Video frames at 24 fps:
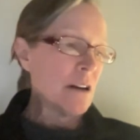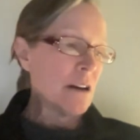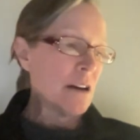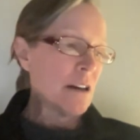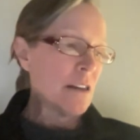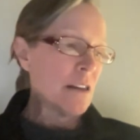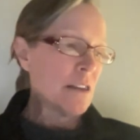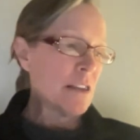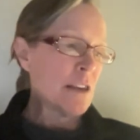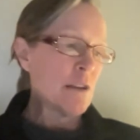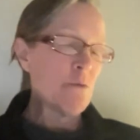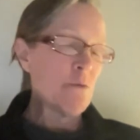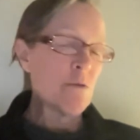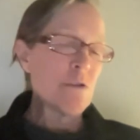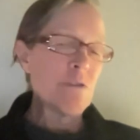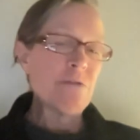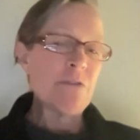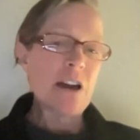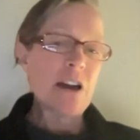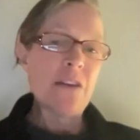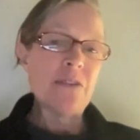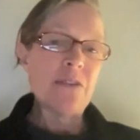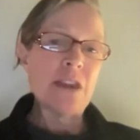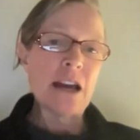I think we
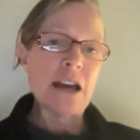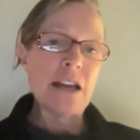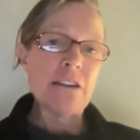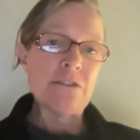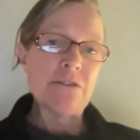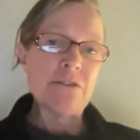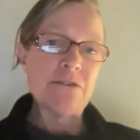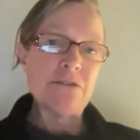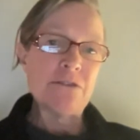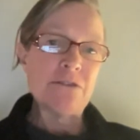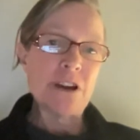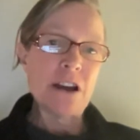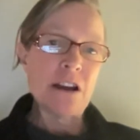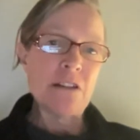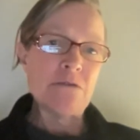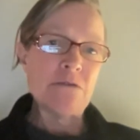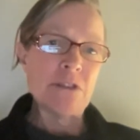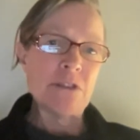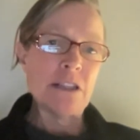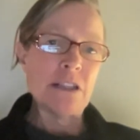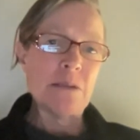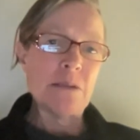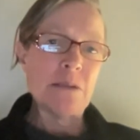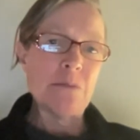found that a
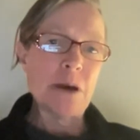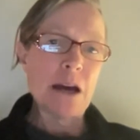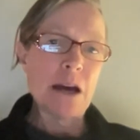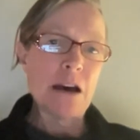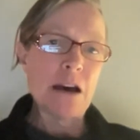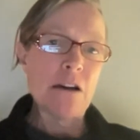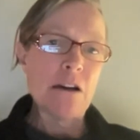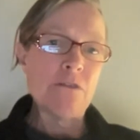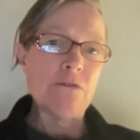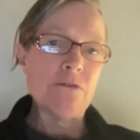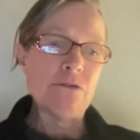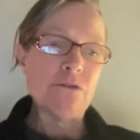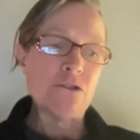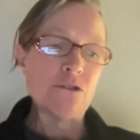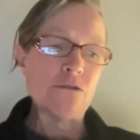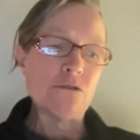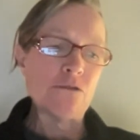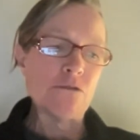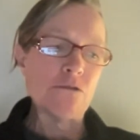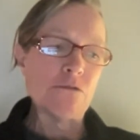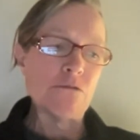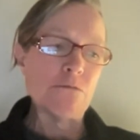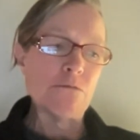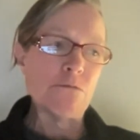really
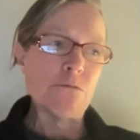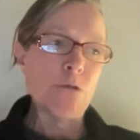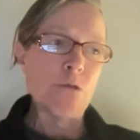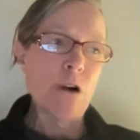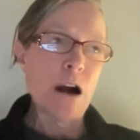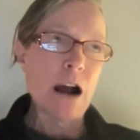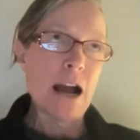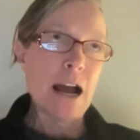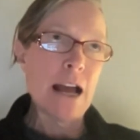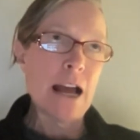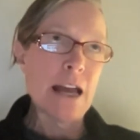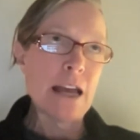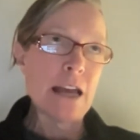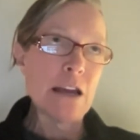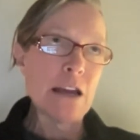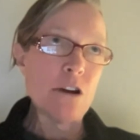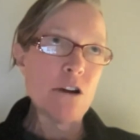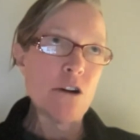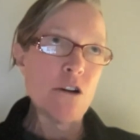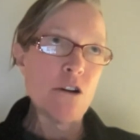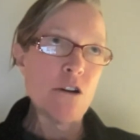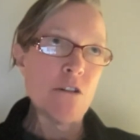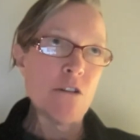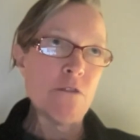powerful
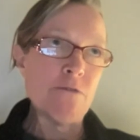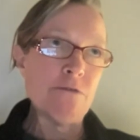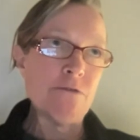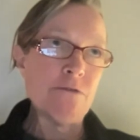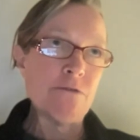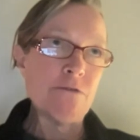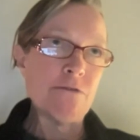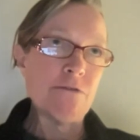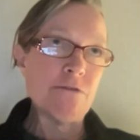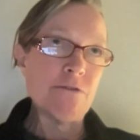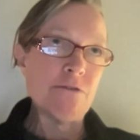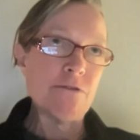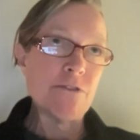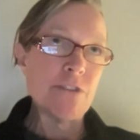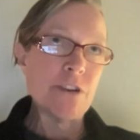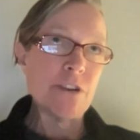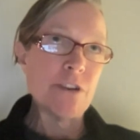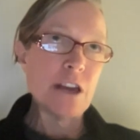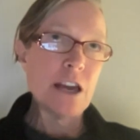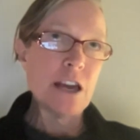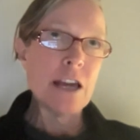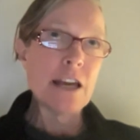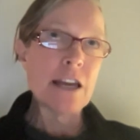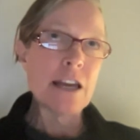way of
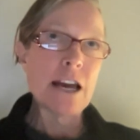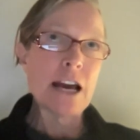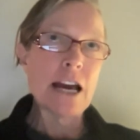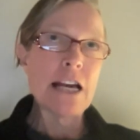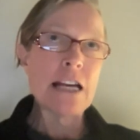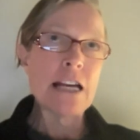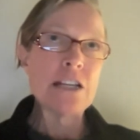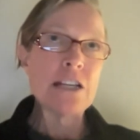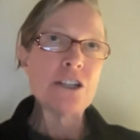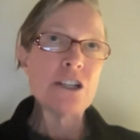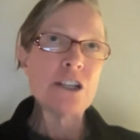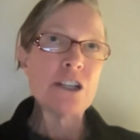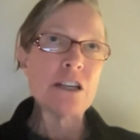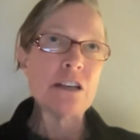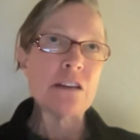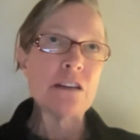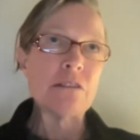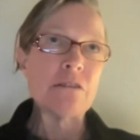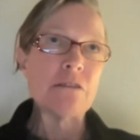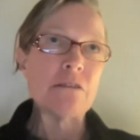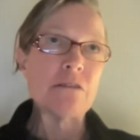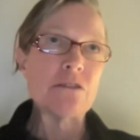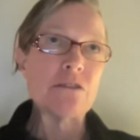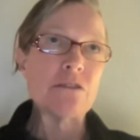
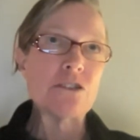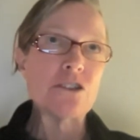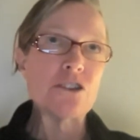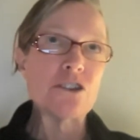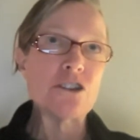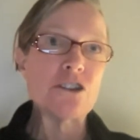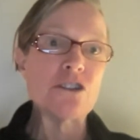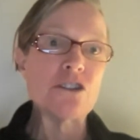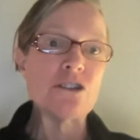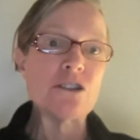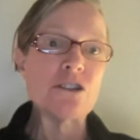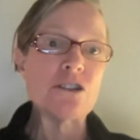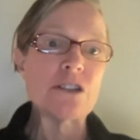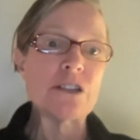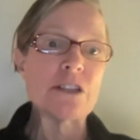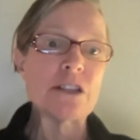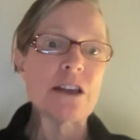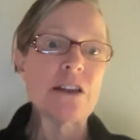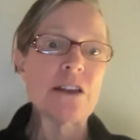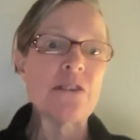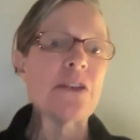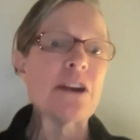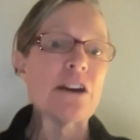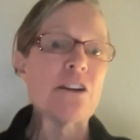engaging students
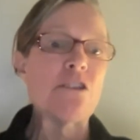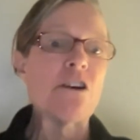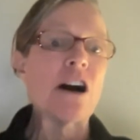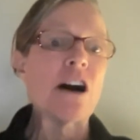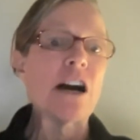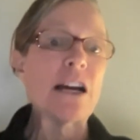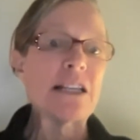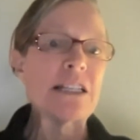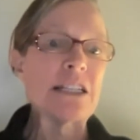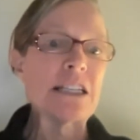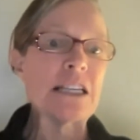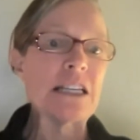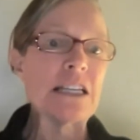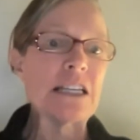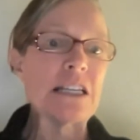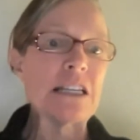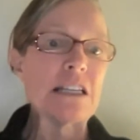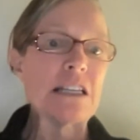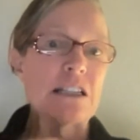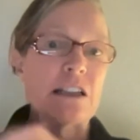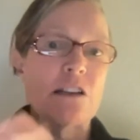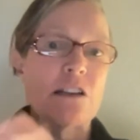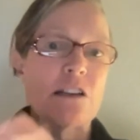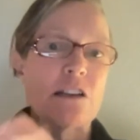and their
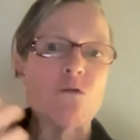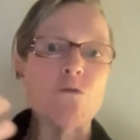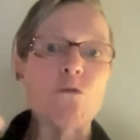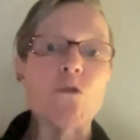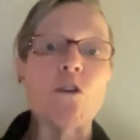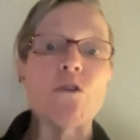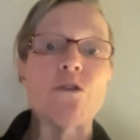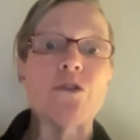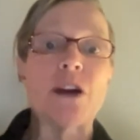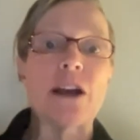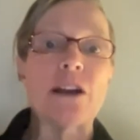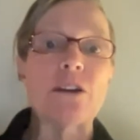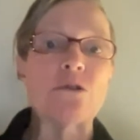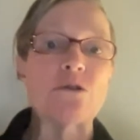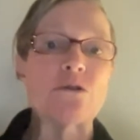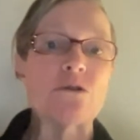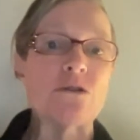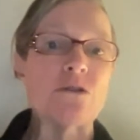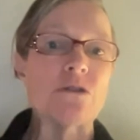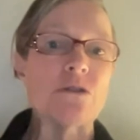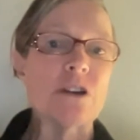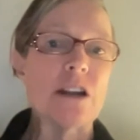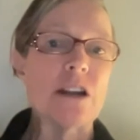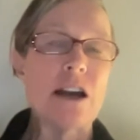ideas and what they
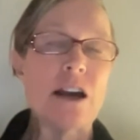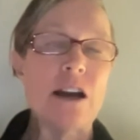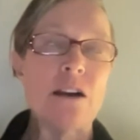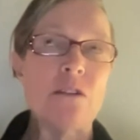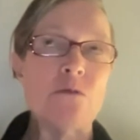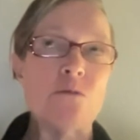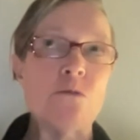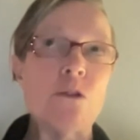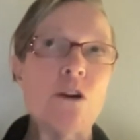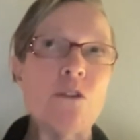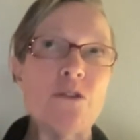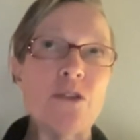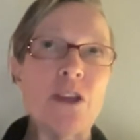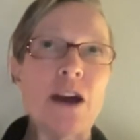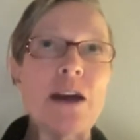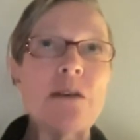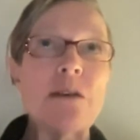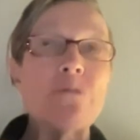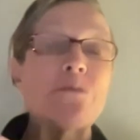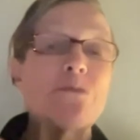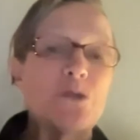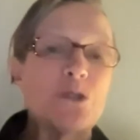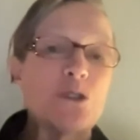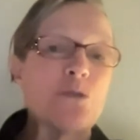
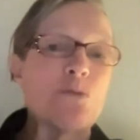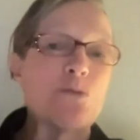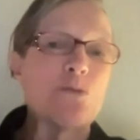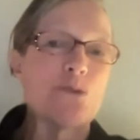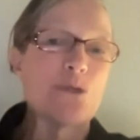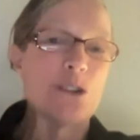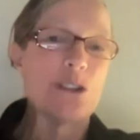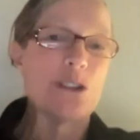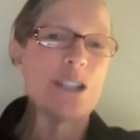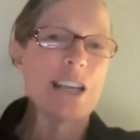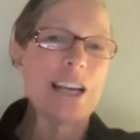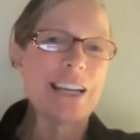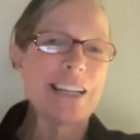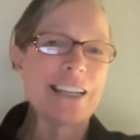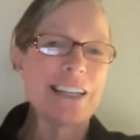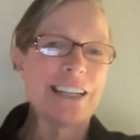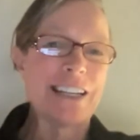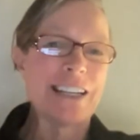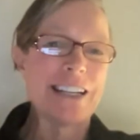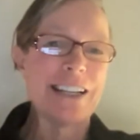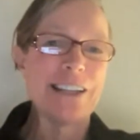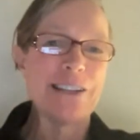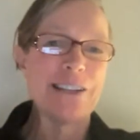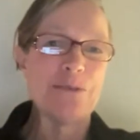sort of
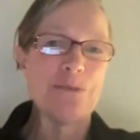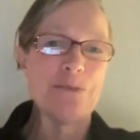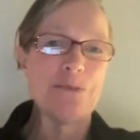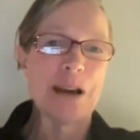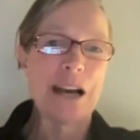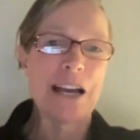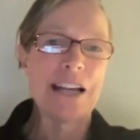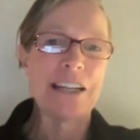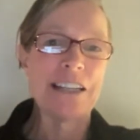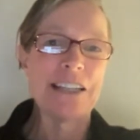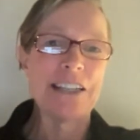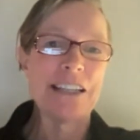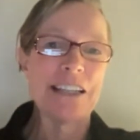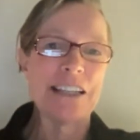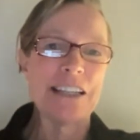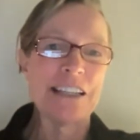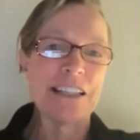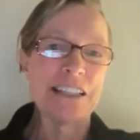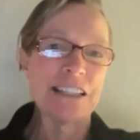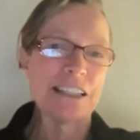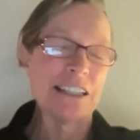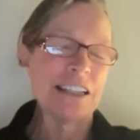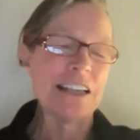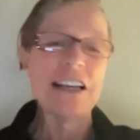projected into
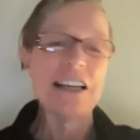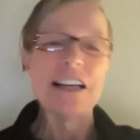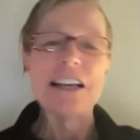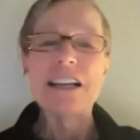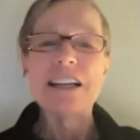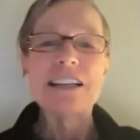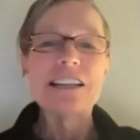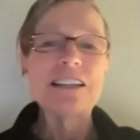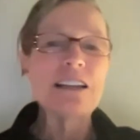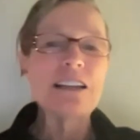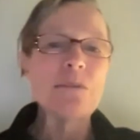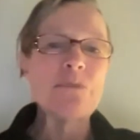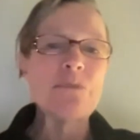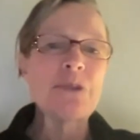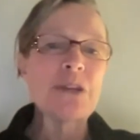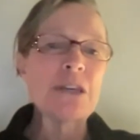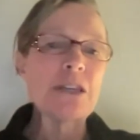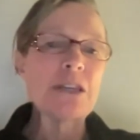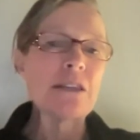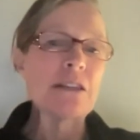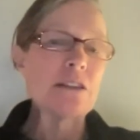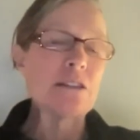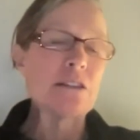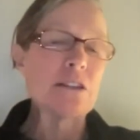paintings, and
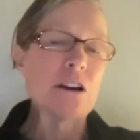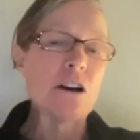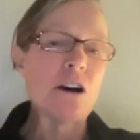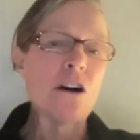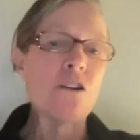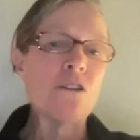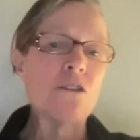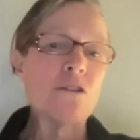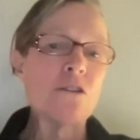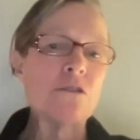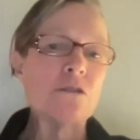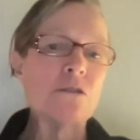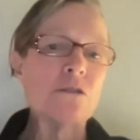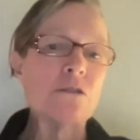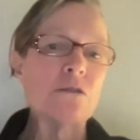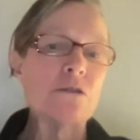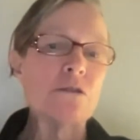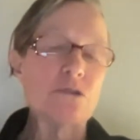something that the whole